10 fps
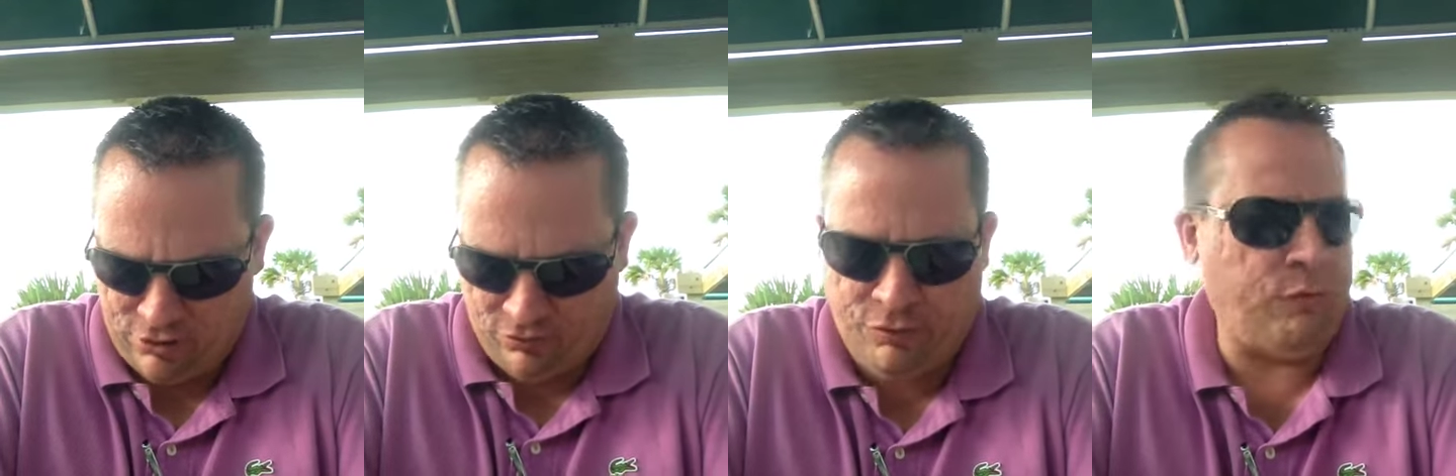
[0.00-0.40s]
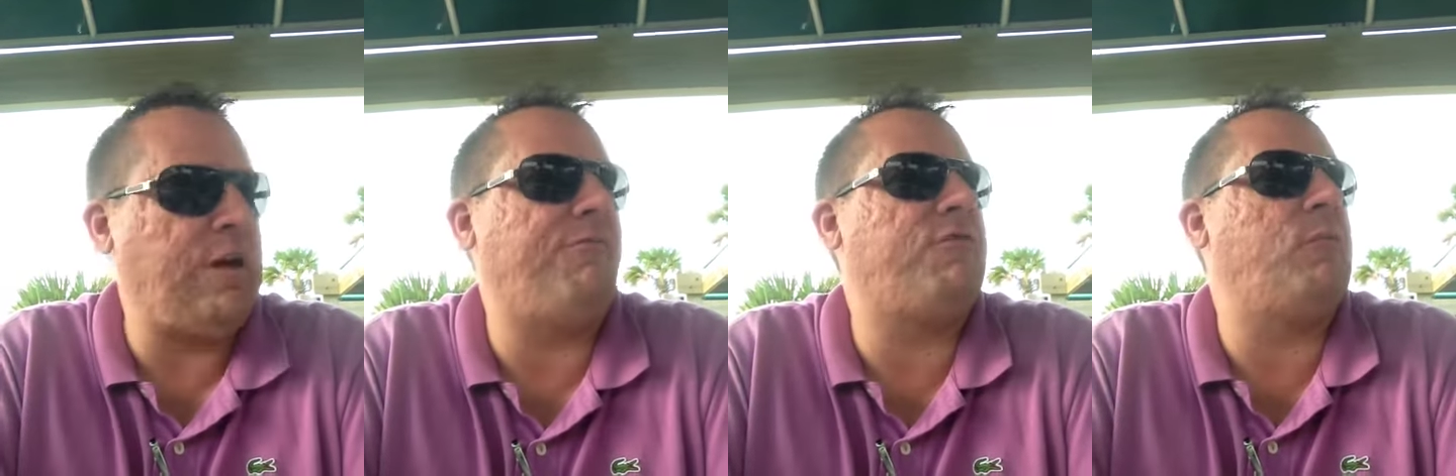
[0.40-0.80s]
don't feel
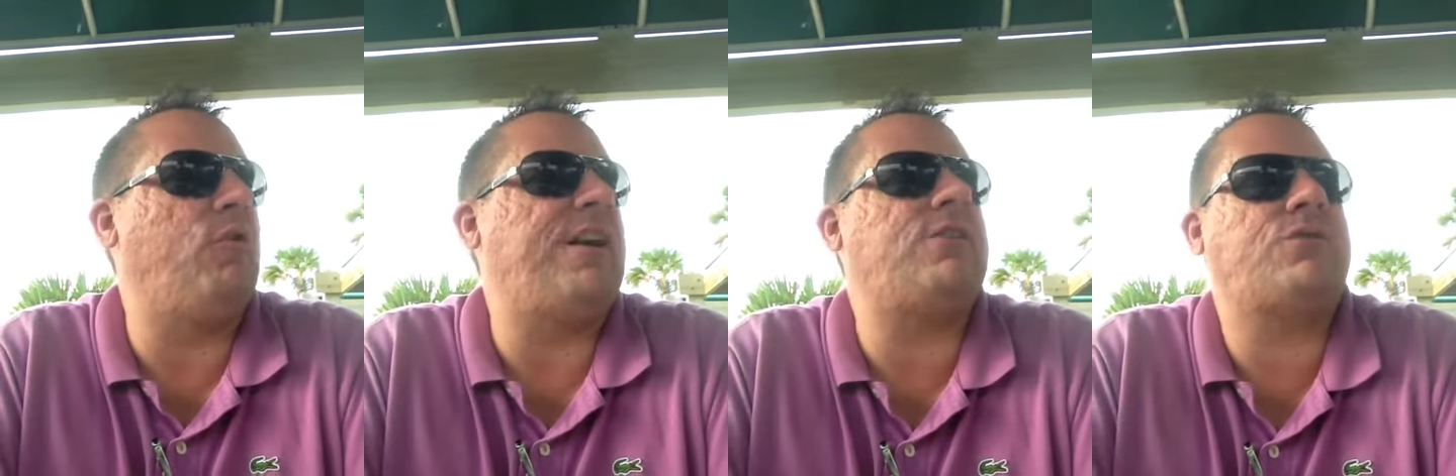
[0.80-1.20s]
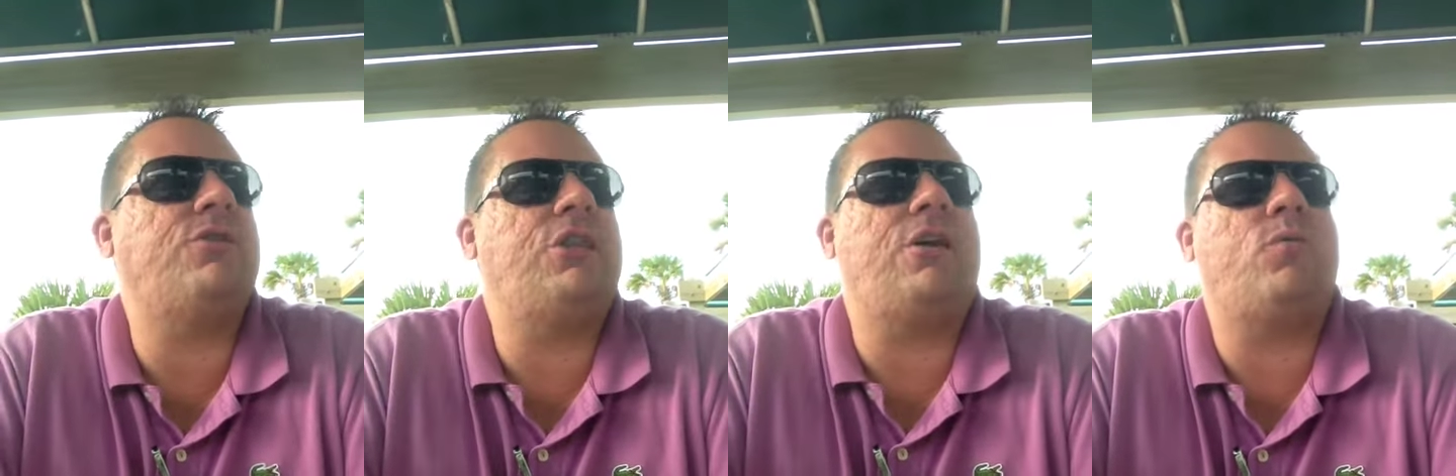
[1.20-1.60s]
comfortable
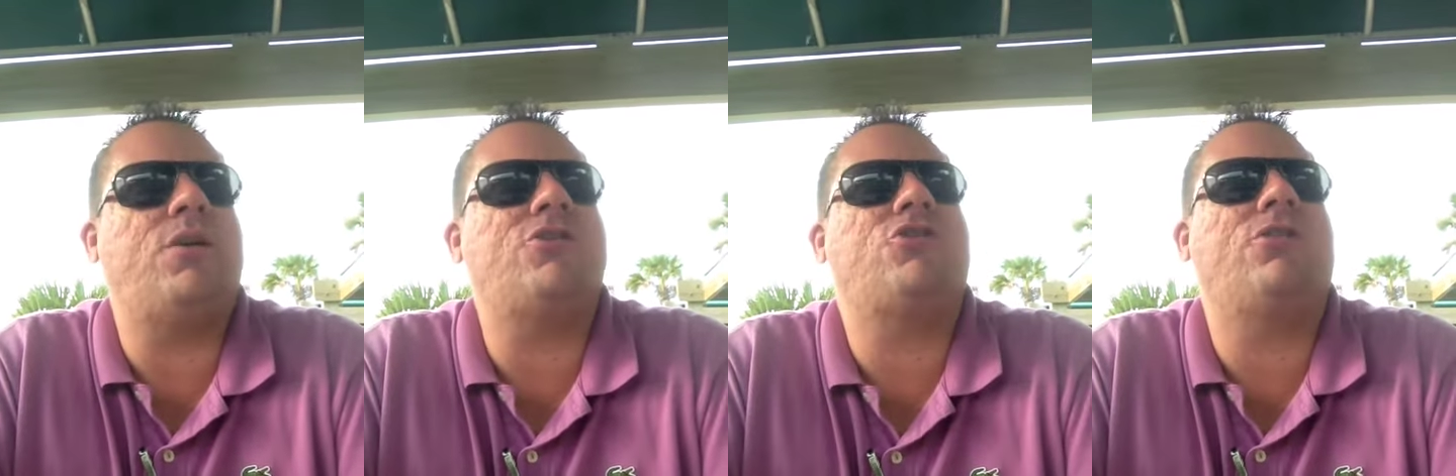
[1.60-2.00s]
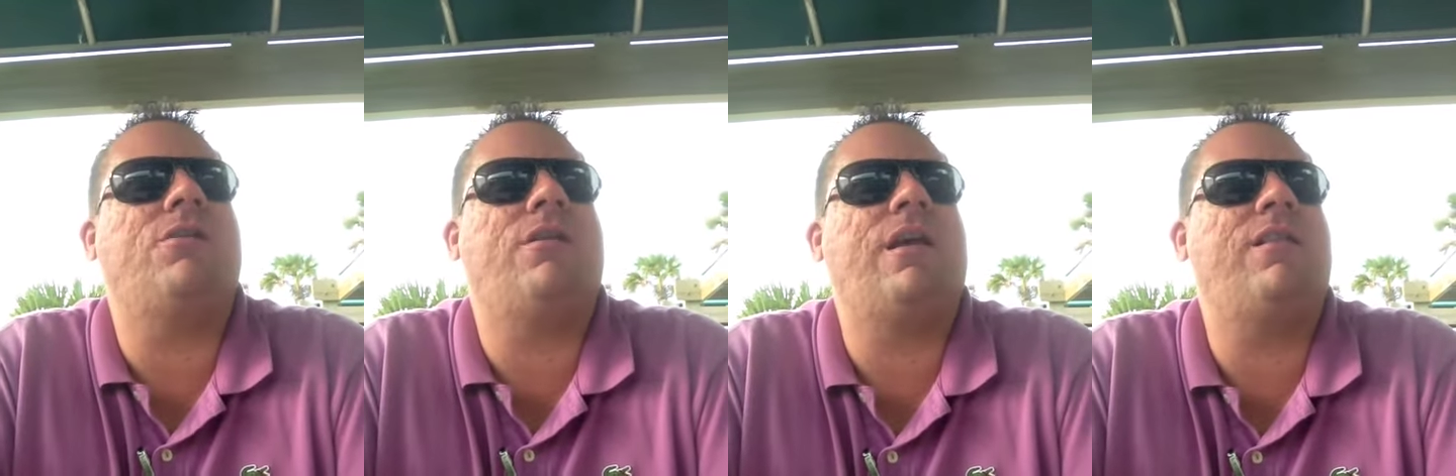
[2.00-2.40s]
answering that
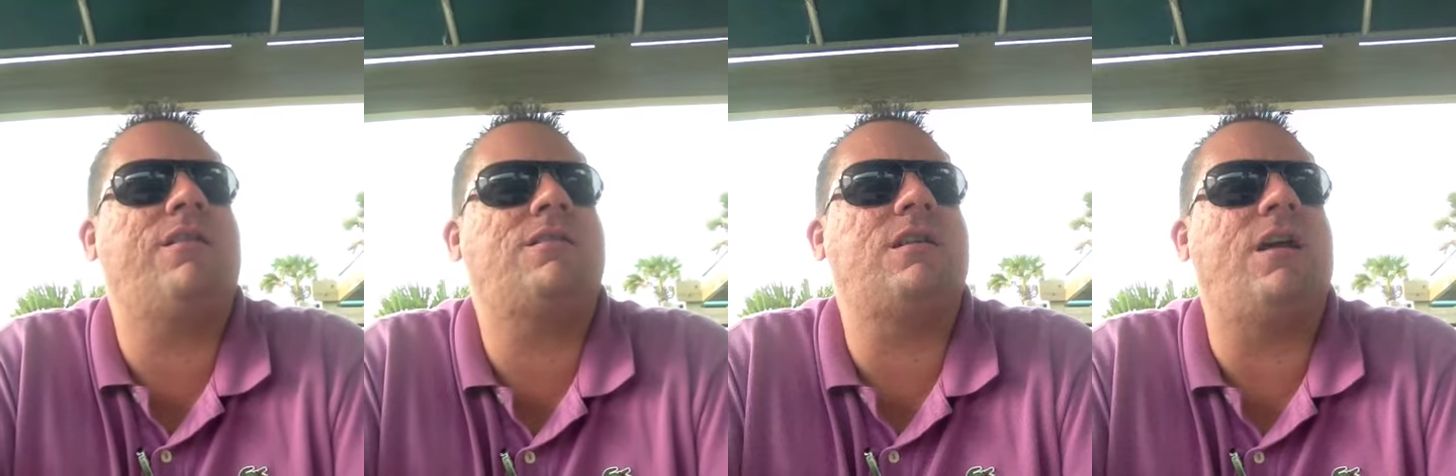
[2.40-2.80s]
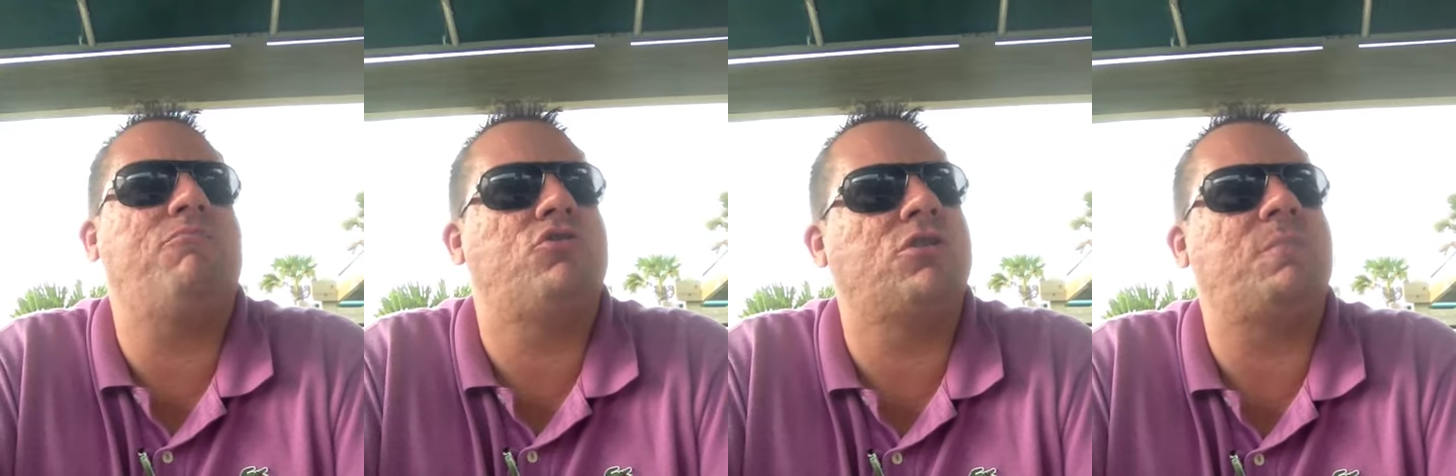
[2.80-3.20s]
question at this
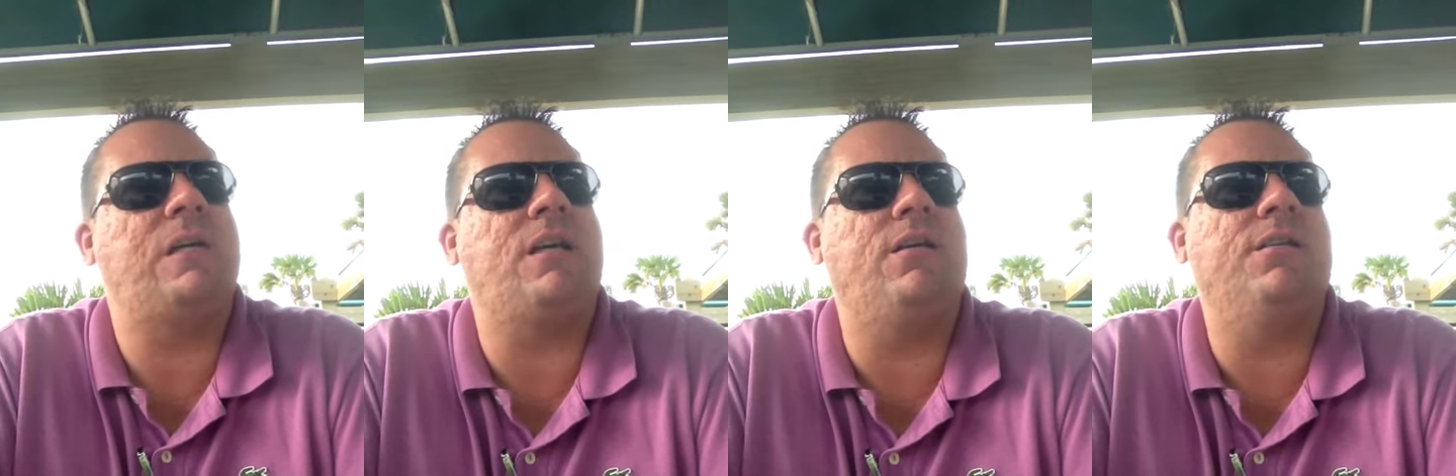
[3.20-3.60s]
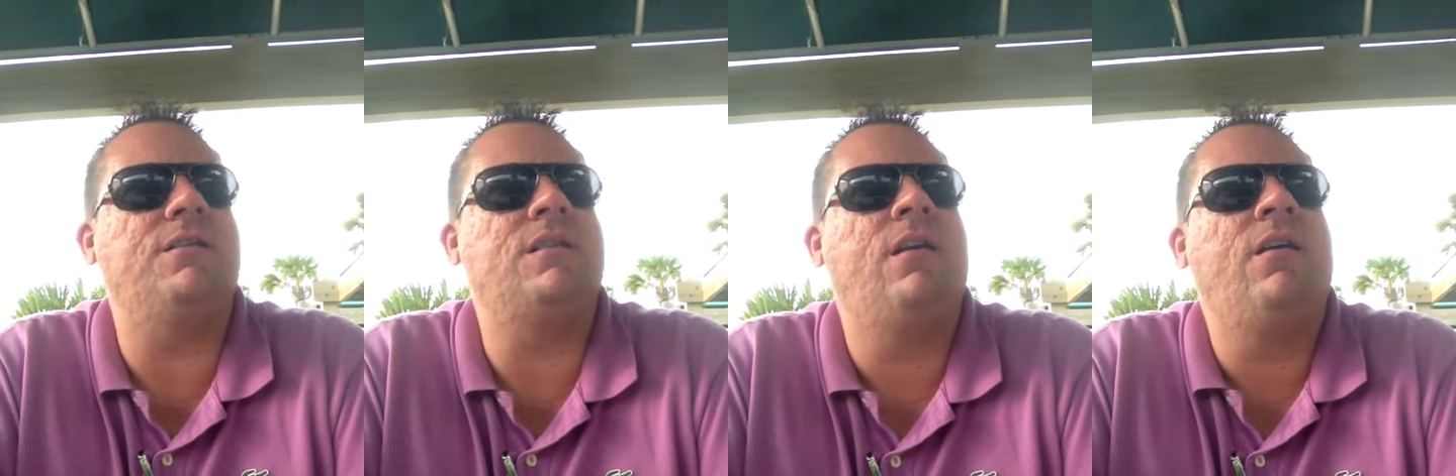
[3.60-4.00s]
time just because